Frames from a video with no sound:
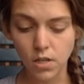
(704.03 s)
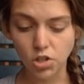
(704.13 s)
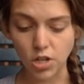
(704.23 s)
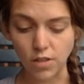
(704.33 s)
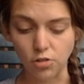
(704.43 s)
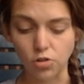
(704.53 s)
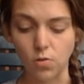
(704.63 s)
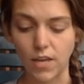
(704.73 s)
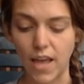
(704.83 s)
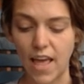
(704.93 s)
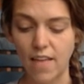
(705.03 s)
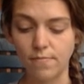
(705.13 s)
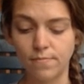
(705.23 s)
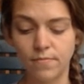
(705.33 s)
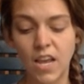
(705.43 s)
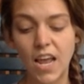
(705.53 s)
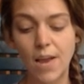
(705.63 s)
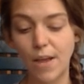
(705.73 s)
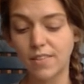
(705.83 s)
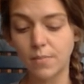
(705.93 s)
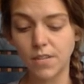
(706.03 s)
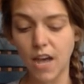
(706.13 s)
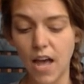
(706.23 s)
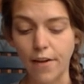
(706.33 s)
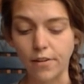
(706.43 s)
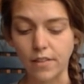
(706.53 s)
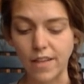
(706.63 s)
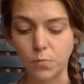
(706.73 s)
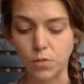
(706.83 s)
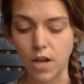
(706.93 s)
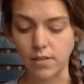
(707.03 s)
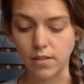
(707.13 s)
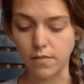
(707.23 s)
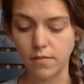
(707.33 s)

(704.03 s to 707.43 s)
Schindler told Goethe. It makes them tired and less productive.